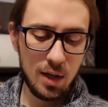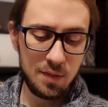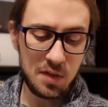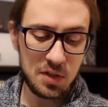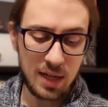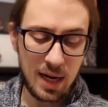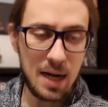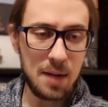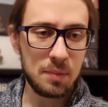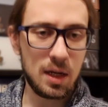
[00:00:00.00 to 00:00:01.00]
this
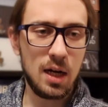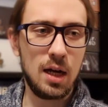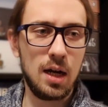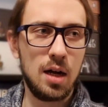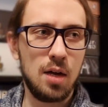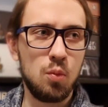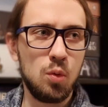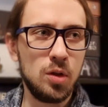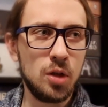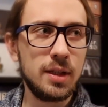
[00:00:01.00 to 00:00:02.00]
game will
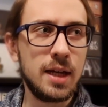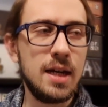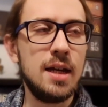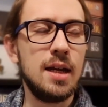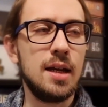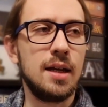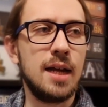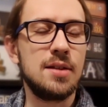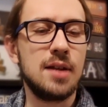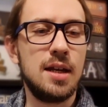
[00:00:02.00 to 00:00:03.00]
not
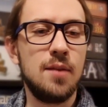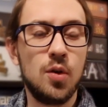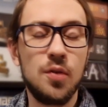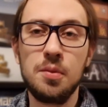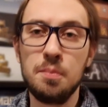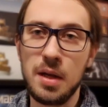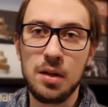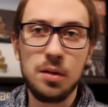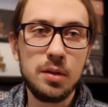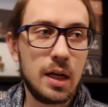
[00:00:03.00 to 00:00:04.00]
get any Würfel
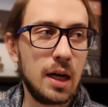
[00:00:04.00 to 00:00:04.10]
medal.